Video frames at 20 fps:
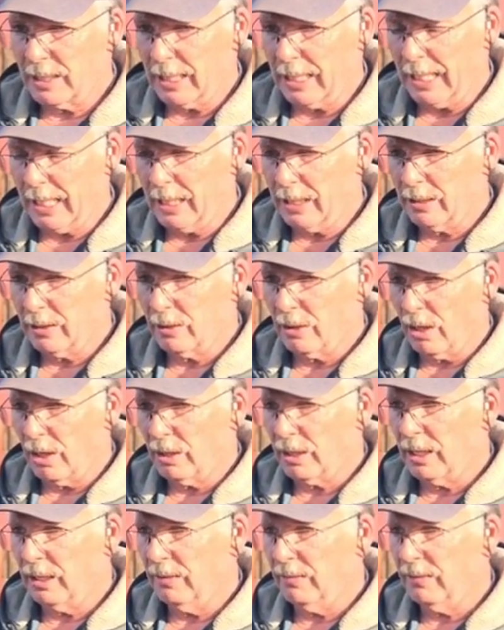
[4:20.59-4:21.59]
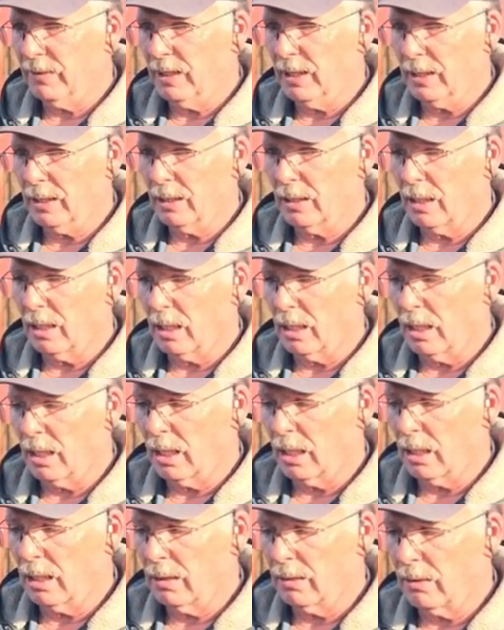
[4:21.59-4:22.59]
that donkey feet
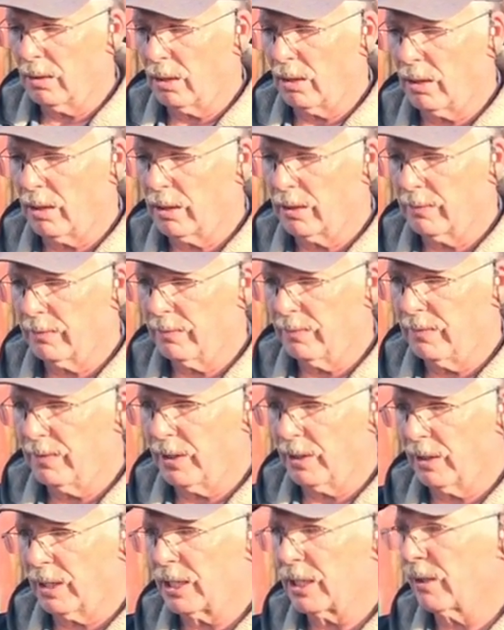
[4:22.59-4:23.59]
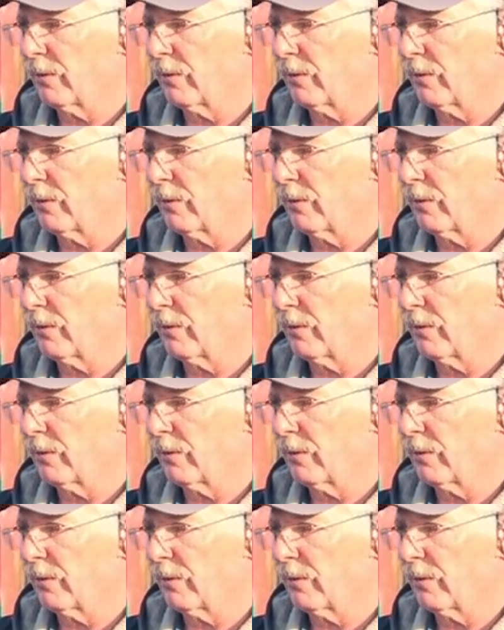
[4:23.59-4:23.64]
uh, are very